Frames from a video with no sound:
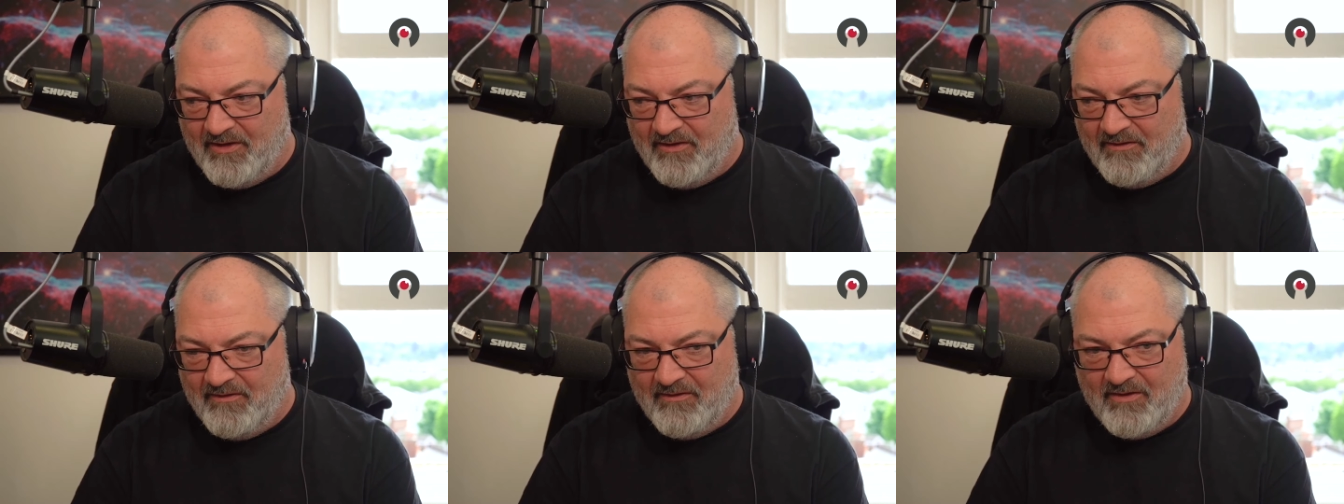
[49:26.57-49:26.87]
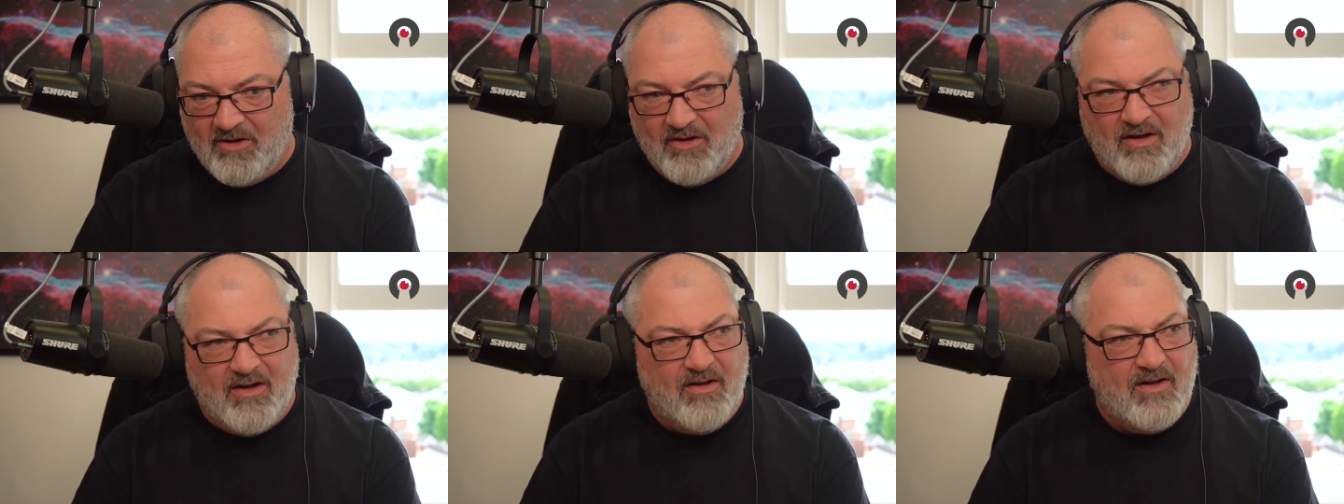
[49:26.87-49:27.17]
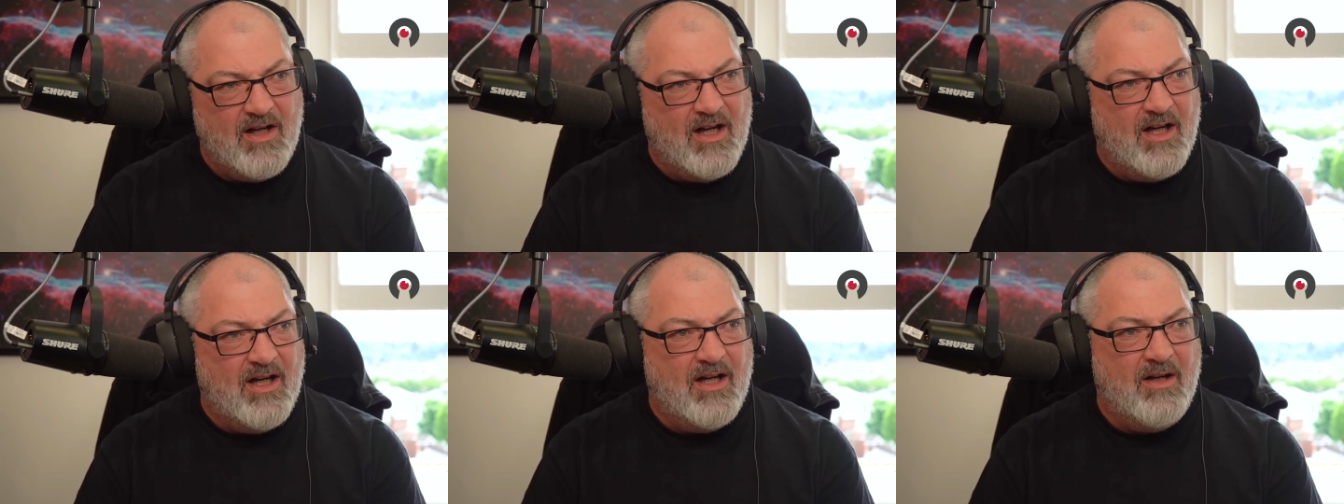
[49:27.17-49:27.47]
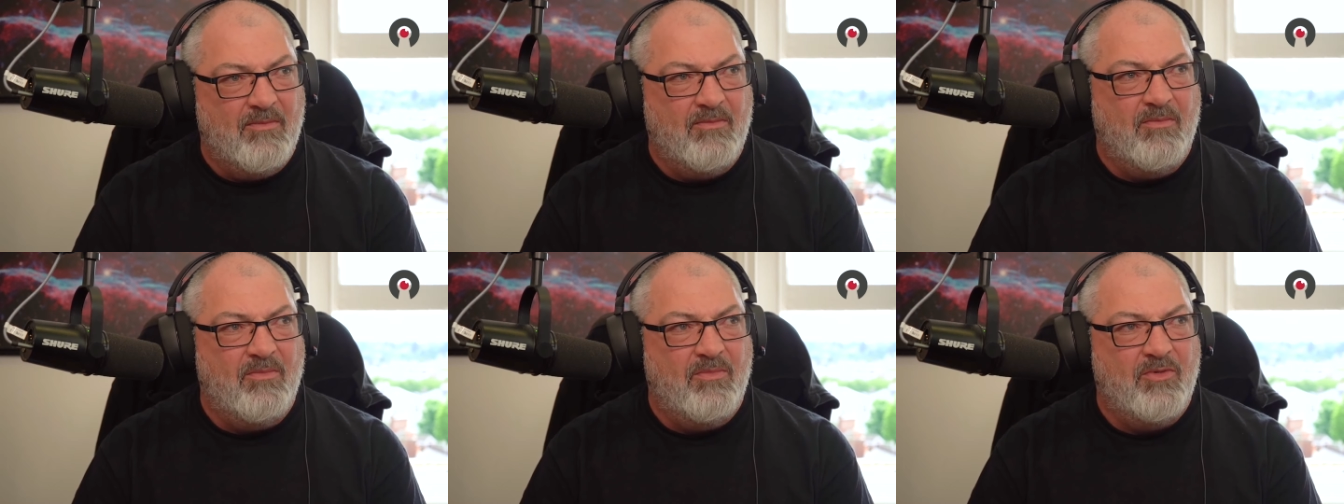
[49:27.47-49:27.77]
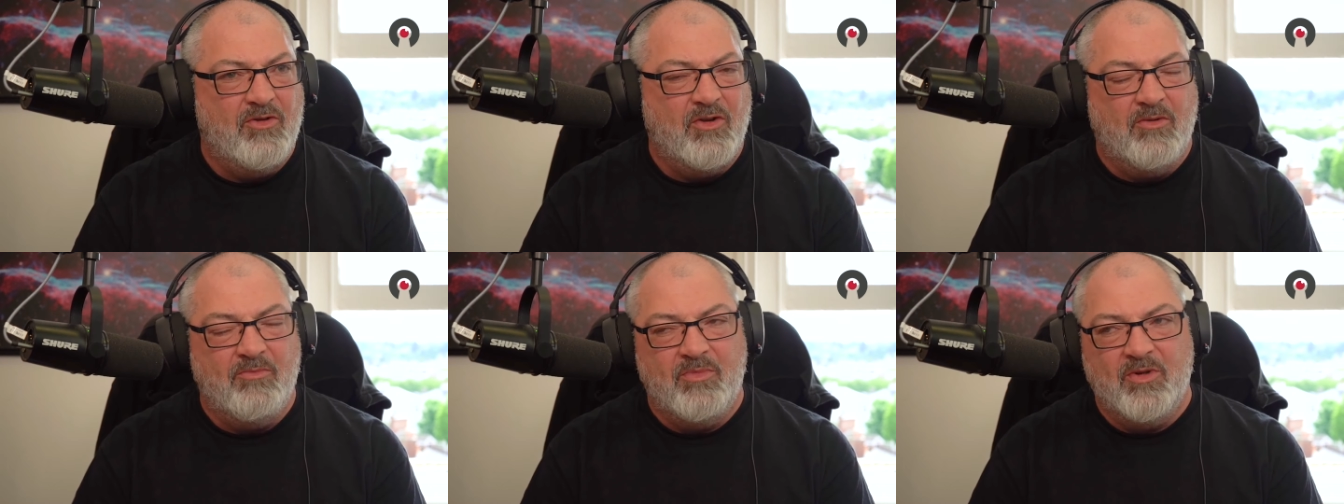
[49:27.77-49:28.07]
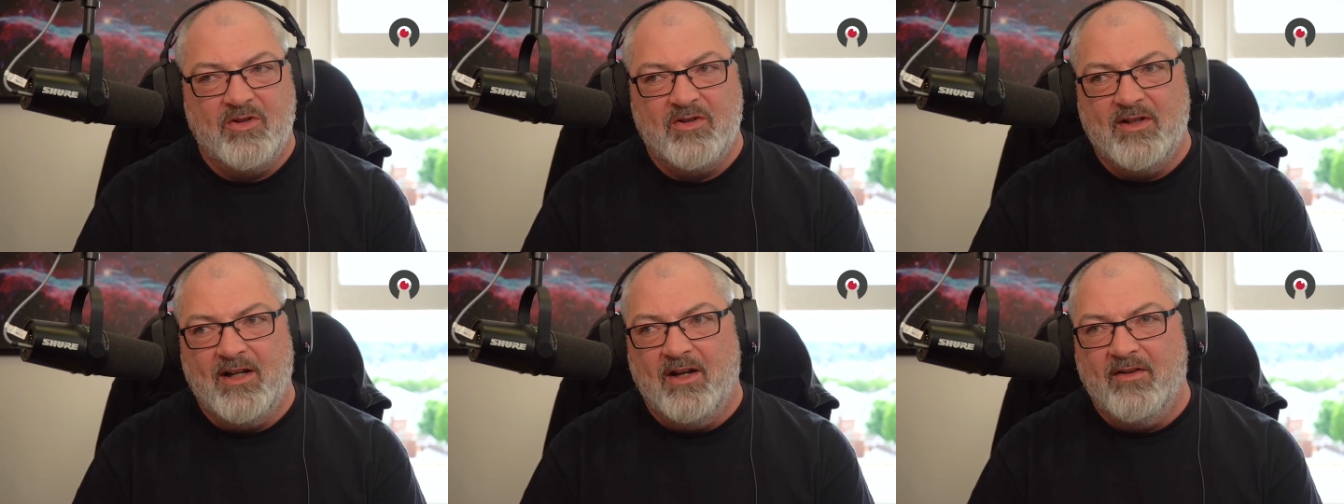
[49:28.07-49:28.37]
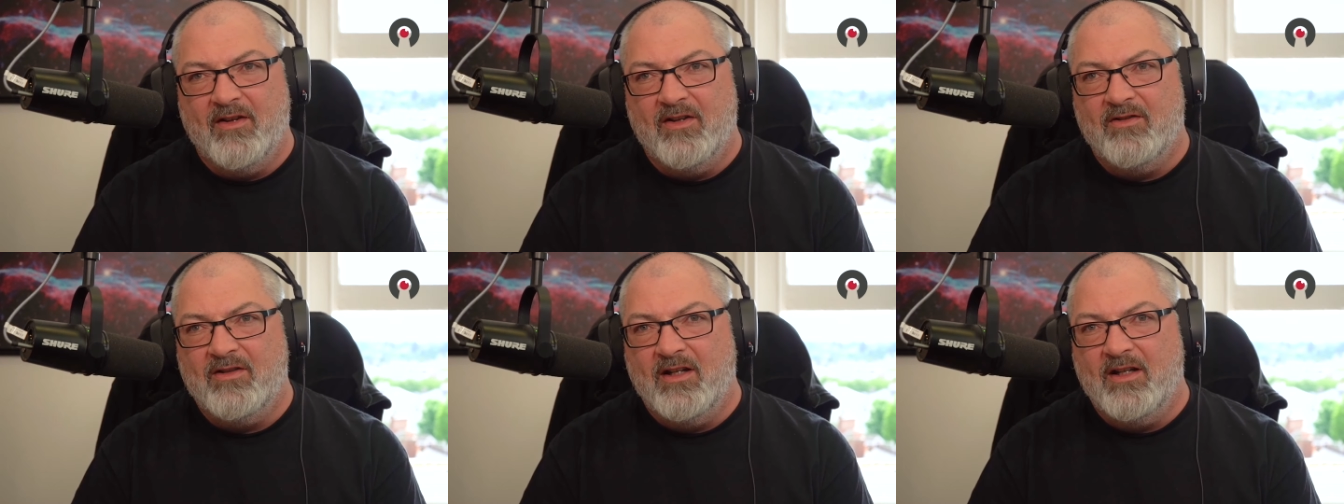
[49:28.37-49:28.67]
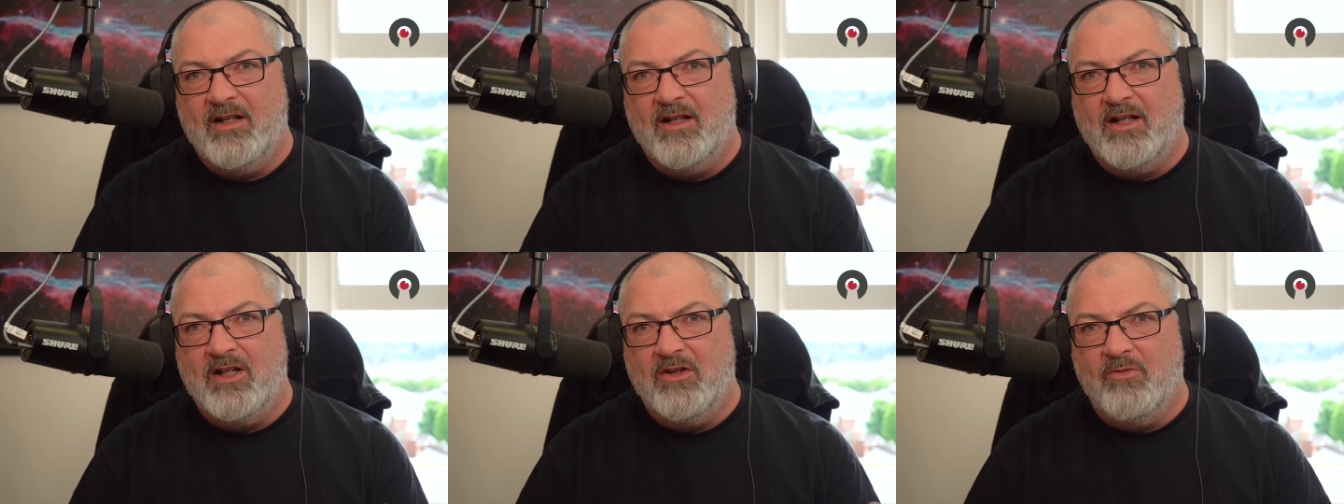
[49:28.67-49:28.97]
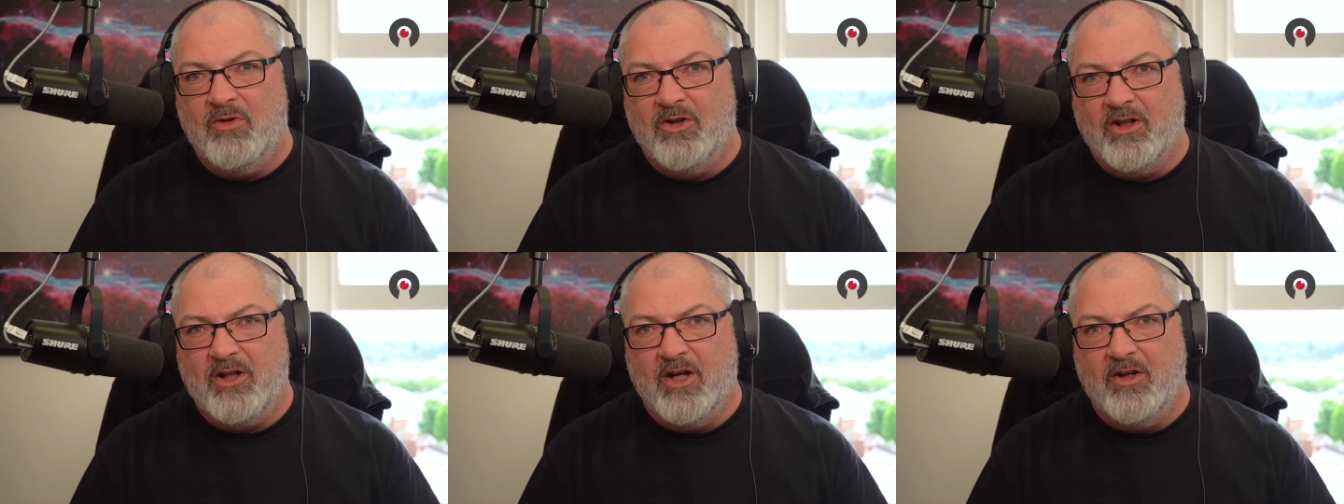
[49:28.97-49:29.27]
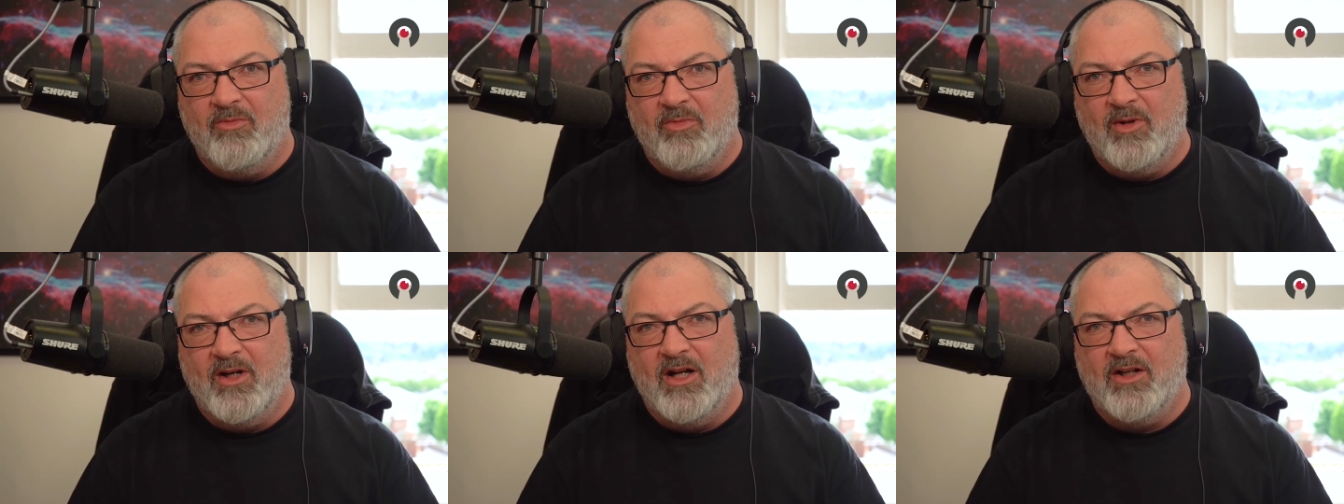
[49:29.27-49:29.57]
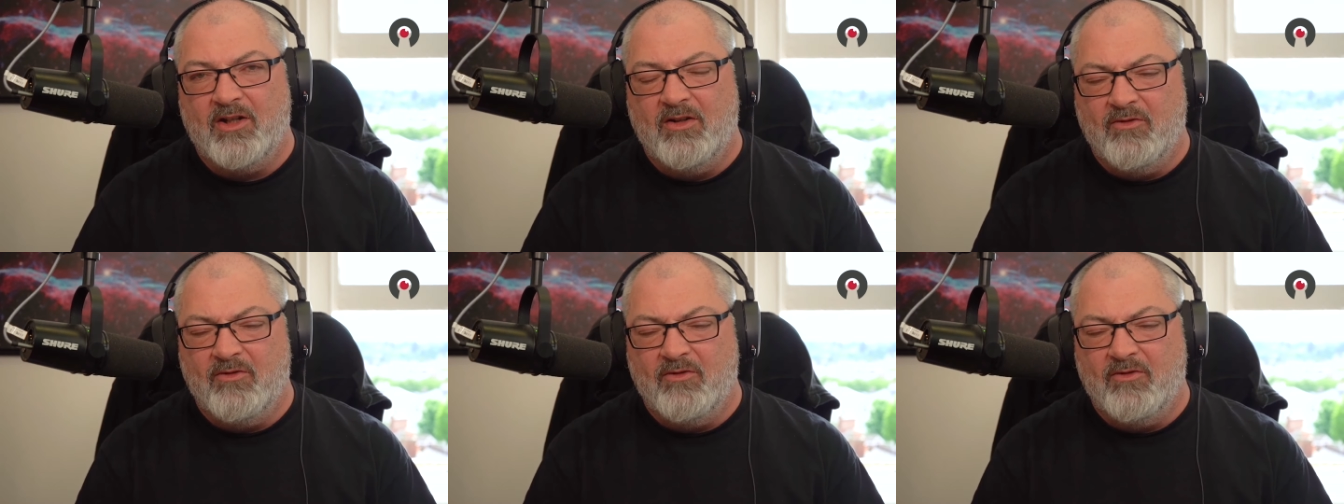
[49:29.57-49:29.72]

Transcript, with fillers: You've got um, sort of books out there. Is there anything you want to kind of plug?